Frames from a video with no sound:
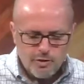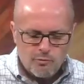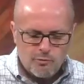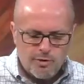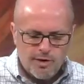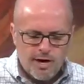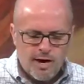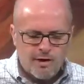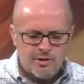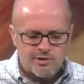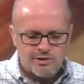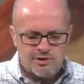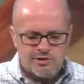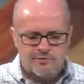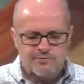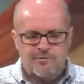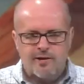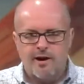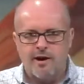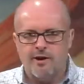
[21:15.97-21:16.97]
Reconnaissance
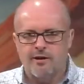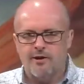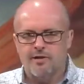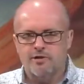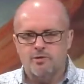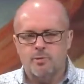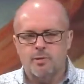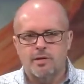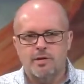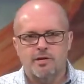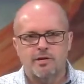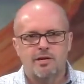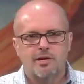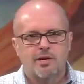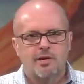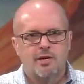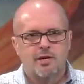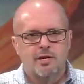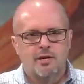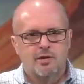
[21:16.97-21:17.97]
fire is when
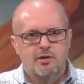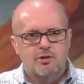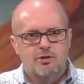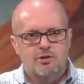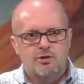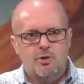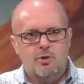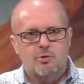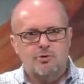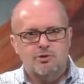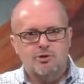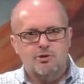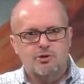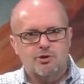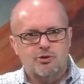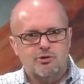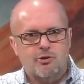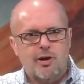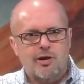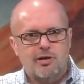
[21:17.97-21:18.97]
soldiers
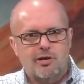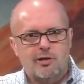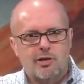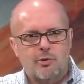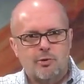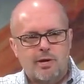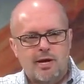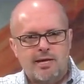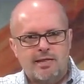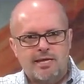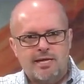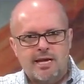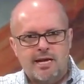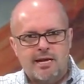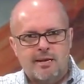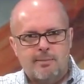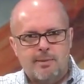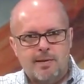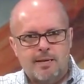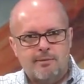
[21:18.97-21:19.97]
are trying to locate the
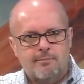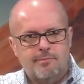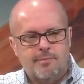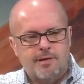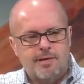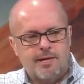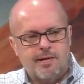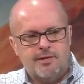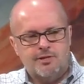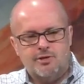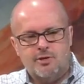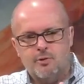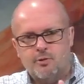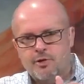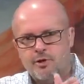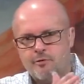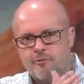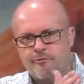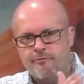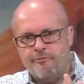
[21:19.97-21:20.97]
enemy, and so
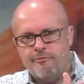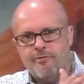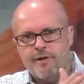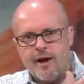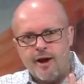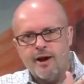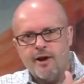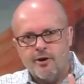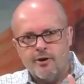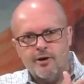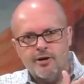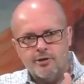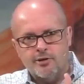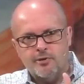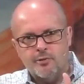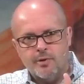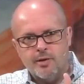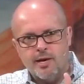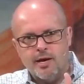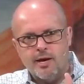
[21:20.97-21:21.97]
they'll fire
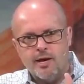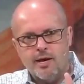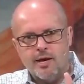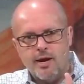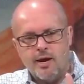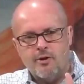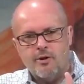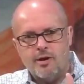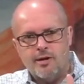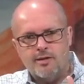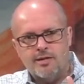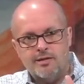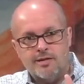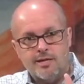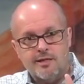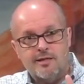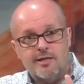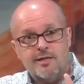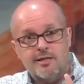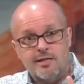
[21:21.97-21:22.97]
into an area that
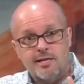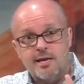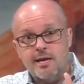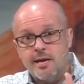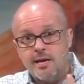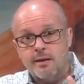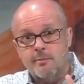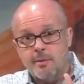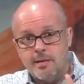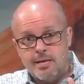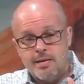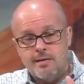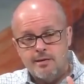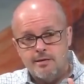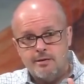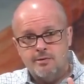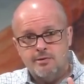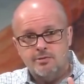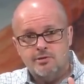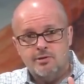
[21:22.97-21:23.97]
they think the enemy
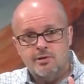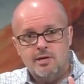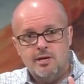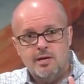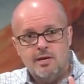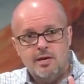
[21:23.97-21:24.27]
is.